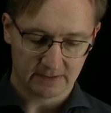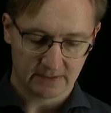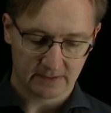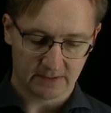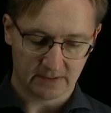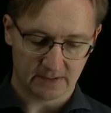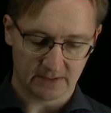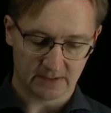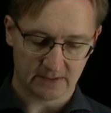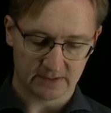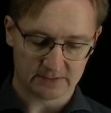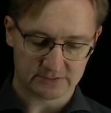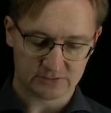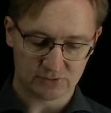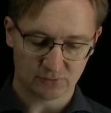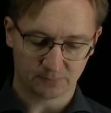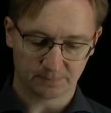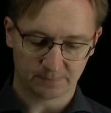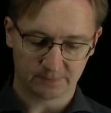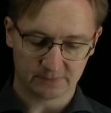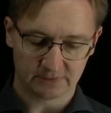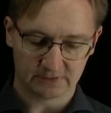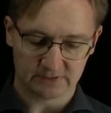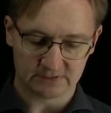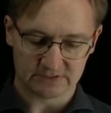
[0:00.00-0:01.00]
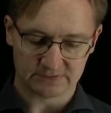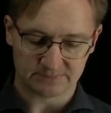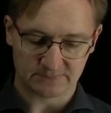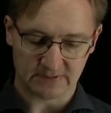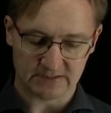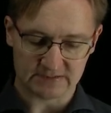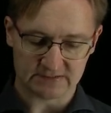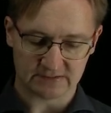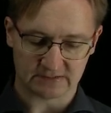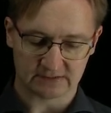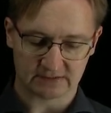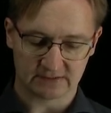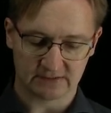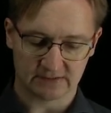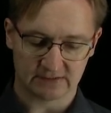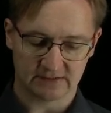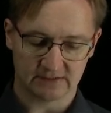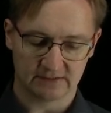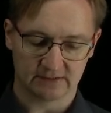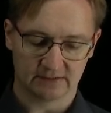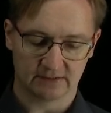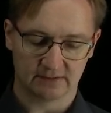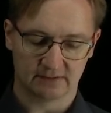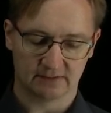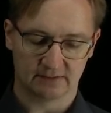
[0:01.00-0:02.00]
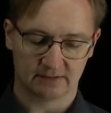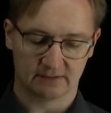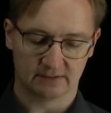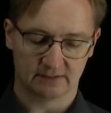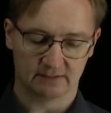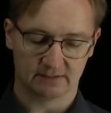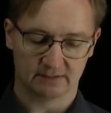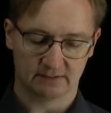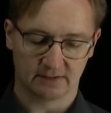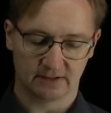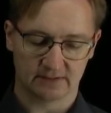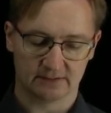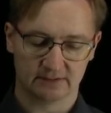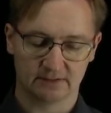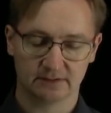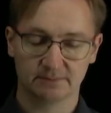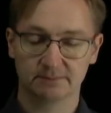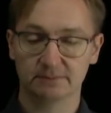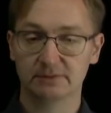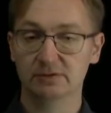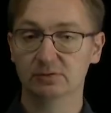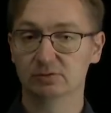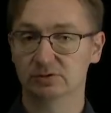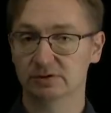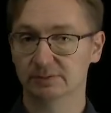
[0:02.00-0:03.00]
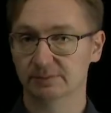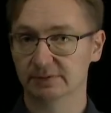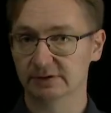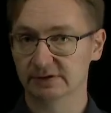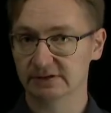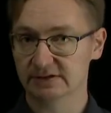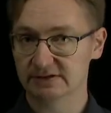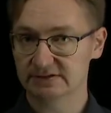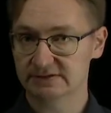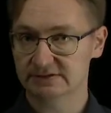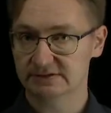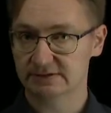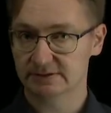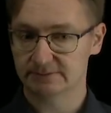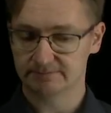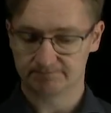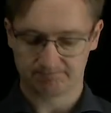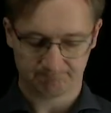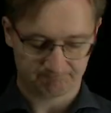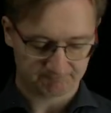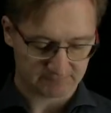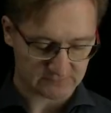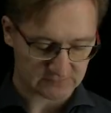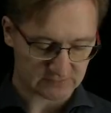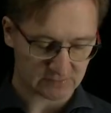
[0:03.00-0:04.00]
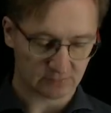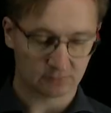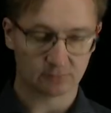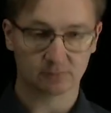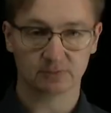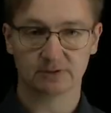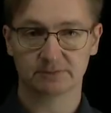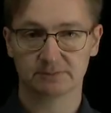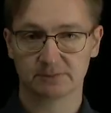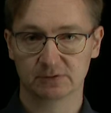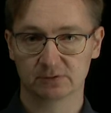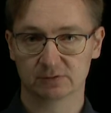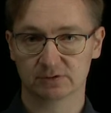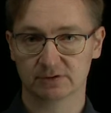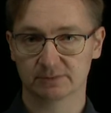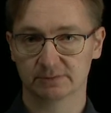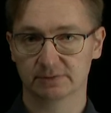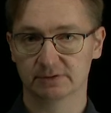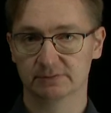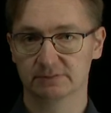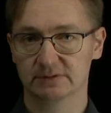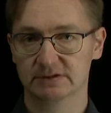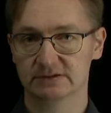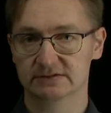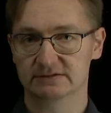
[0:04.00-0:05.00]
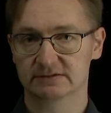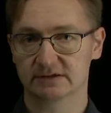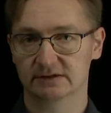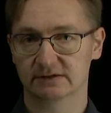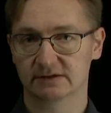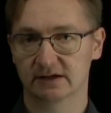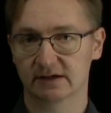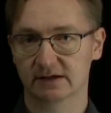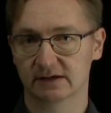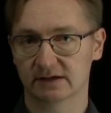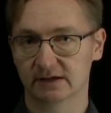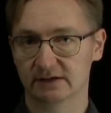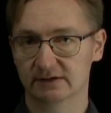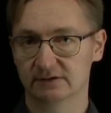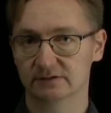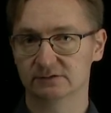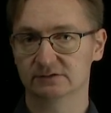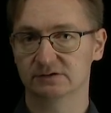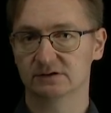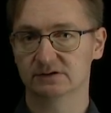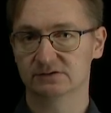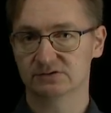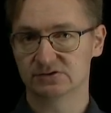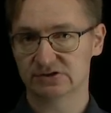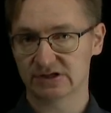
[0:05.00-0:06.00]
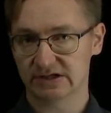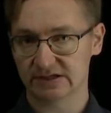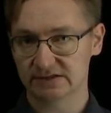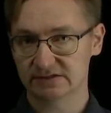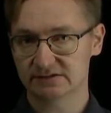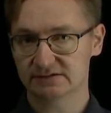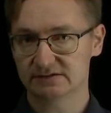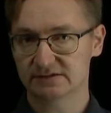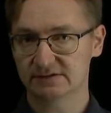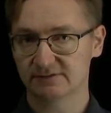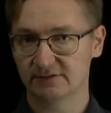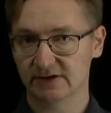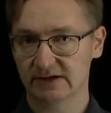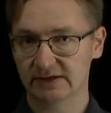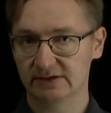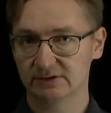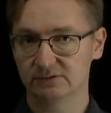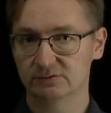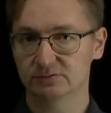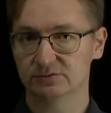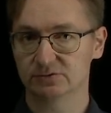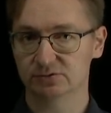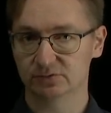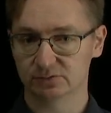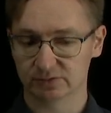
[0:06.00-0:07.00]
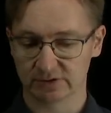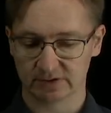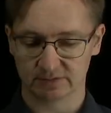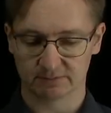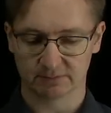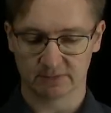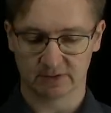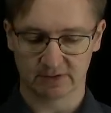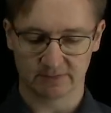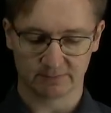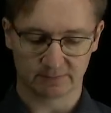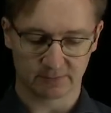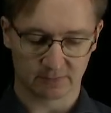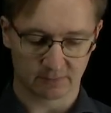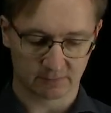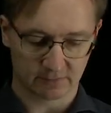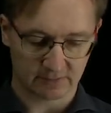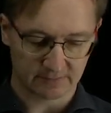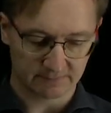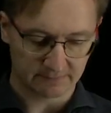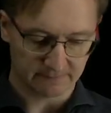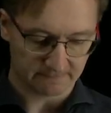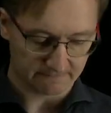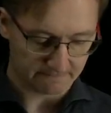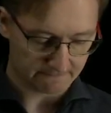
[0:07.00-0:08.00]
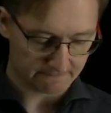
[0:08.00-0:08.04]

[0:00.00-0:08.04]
Tuple is basically an immutable list. So immutable means that I cannot change the value during my program.